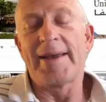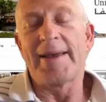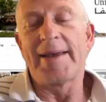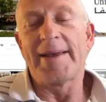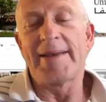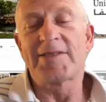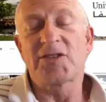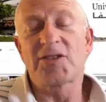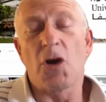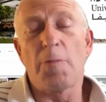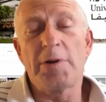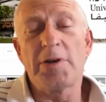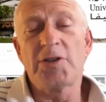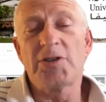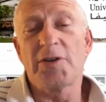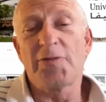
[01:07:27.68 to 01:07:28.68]

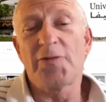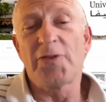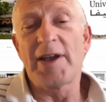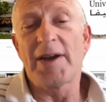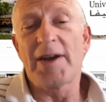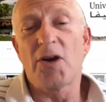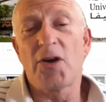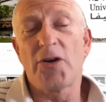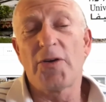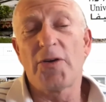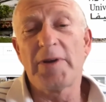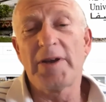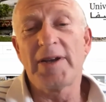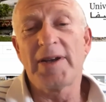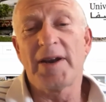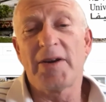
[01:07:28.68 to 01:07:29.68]
stoppage of the
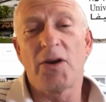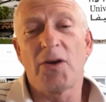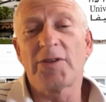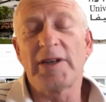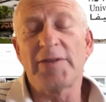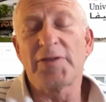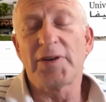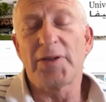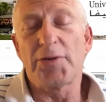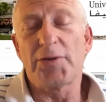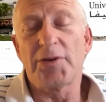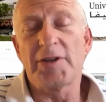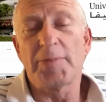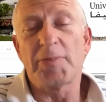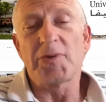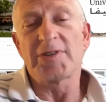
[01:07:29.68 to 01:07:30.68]
economy, and not even
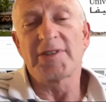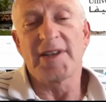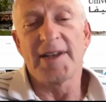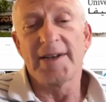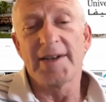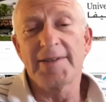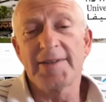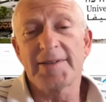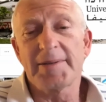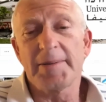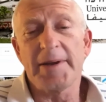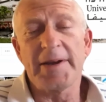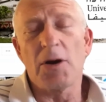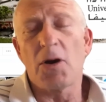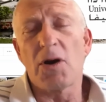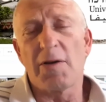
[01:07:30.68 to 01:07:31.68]
30%. In
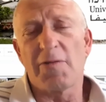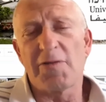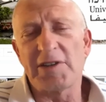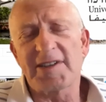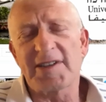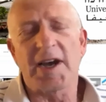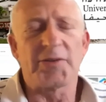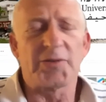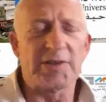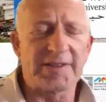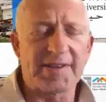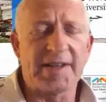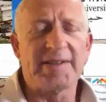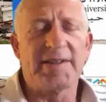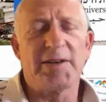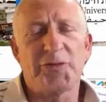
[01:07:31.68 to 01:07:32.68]
all of these countries, they
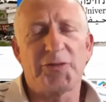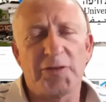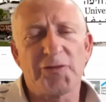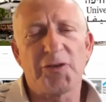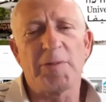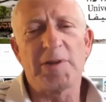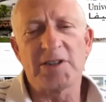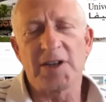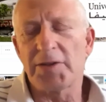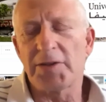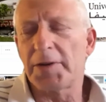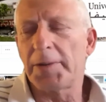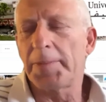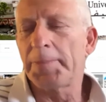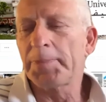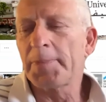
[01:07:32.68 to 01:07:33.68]
differed from each other.
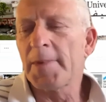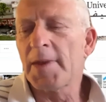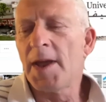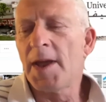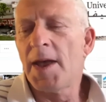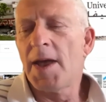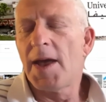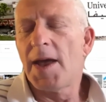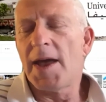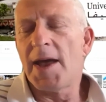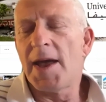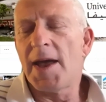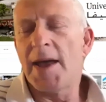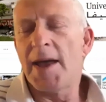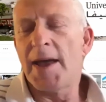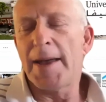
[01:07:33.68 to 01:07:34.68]

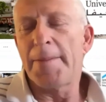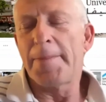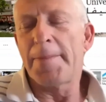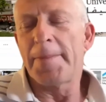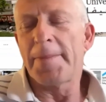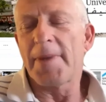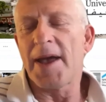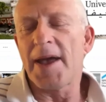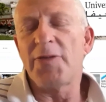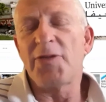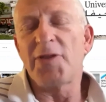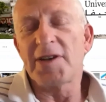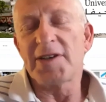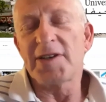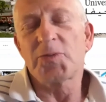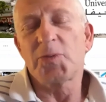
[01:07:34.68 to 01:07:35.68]
And
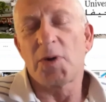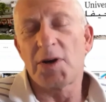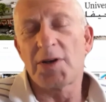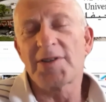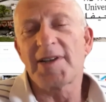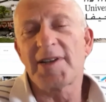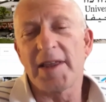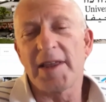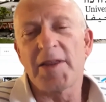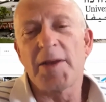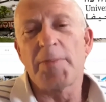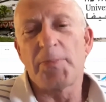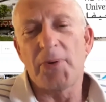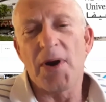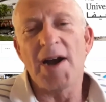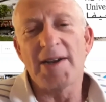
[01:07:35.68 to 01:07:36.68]
this was at the
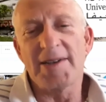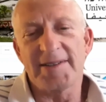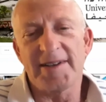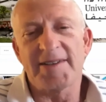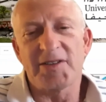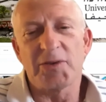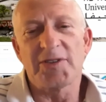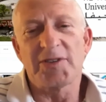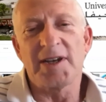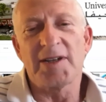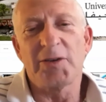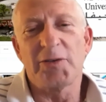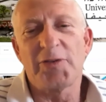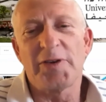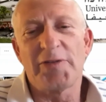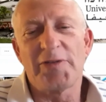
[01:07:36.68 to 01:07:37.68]
price, as you said,
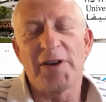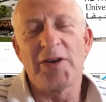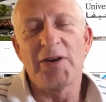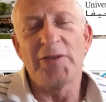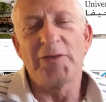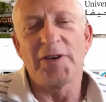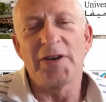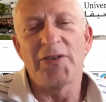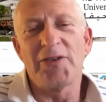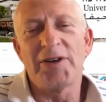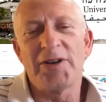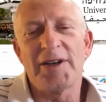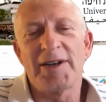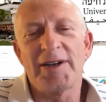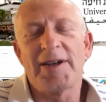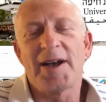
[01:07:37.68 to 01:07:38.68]
of a very,
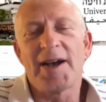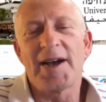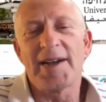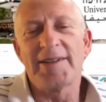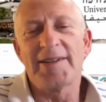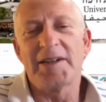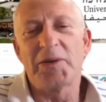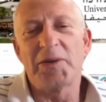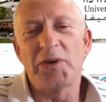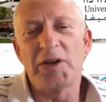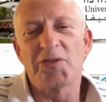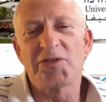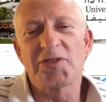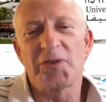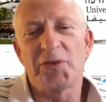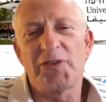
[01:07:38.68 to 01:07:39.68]
very high degree of
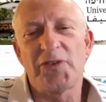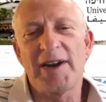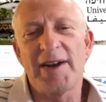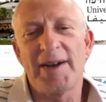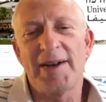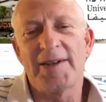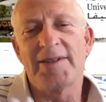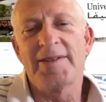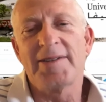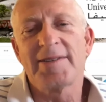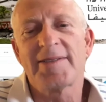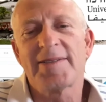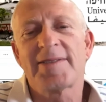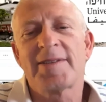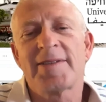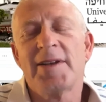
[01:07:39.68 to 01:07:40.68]
surveillance,